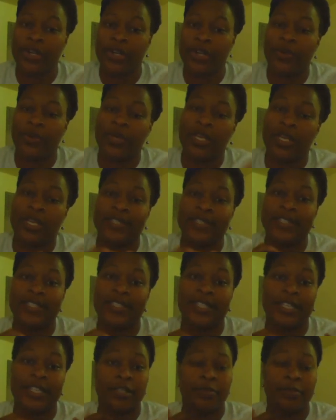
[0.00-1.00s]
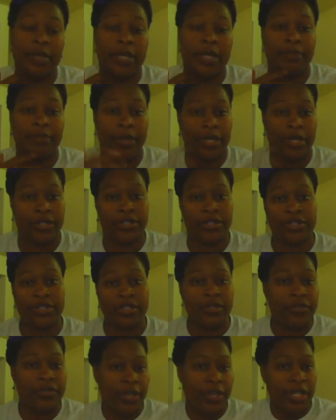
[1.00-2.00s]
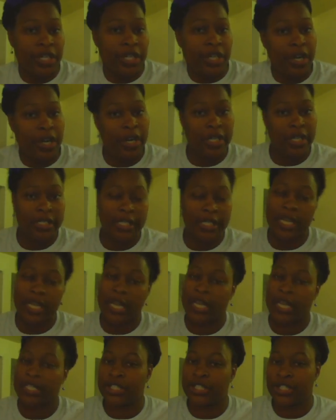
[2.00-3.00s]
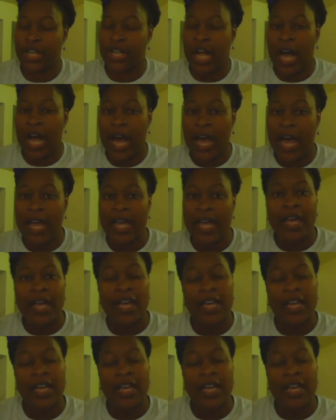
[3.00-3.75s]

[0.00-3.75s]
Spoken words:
you can send me pictures of greeting cards that catch your eye.